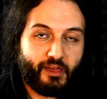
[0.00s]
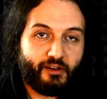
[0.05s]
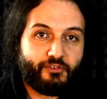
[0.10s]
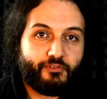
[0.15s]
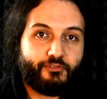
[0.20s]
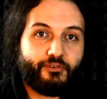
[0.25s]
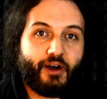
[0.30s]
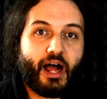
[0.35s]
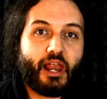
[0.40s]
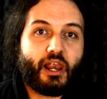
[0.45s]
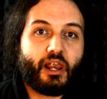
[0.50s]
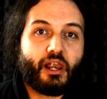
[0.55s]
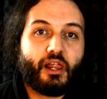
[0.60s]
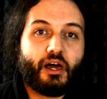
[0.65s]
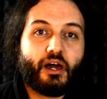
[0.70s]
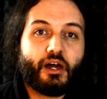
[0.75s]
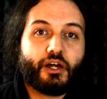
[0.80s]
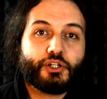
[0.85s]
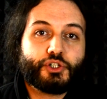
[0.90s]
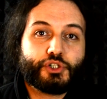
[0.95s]

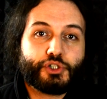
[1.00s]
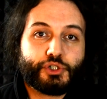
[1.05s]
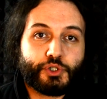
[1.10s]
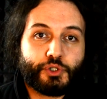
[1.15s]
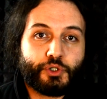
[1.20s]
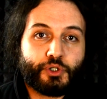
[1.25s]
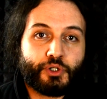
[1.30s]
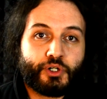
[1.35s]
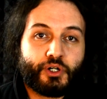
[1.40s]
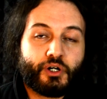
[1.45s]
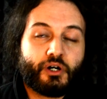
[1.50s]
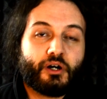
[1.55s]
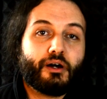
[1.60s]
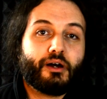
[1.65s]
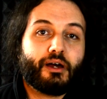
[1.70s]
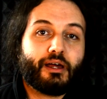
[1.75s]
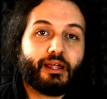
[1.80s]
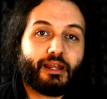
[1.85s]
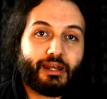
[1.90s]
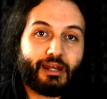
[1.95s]
Falcione
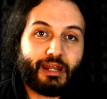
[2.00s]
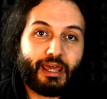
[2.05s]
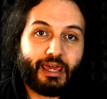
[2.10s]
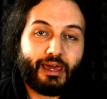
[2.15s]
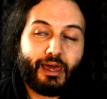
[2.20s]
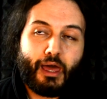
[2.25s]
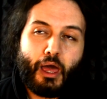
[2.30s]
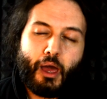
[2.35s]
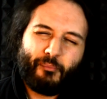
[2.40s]
ne.